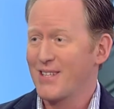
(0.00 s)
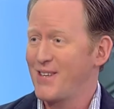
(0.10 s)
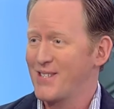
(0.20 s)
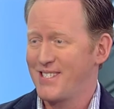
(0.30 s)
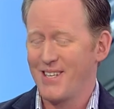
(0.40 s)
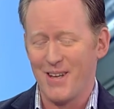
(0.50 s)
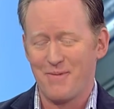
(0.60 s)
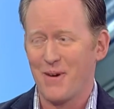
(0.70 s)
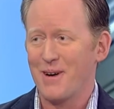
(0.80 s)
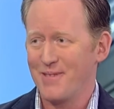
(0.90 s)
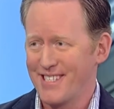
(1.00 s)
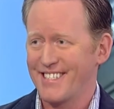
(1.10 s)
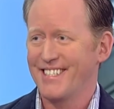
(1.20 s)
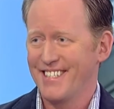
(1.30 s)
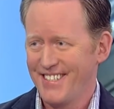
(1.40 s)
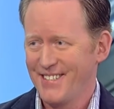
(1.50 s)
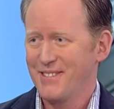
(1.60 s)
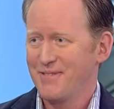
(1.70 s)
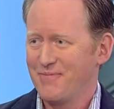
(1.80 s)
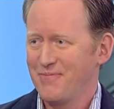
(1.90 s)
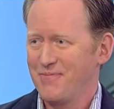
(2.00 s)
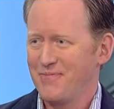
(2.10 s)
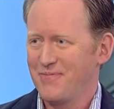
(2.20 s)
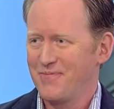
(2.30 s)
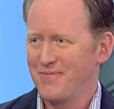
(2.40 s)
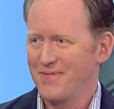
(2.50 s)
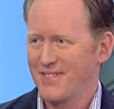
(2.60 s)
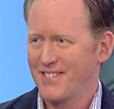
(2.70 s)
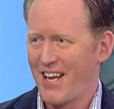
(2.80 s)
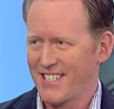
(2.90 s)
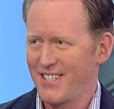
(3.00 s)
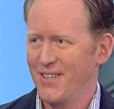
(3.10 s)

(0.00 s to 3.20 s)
out there still, I promise. Oh man, Rob O'Neill, thank you very Thanks, much.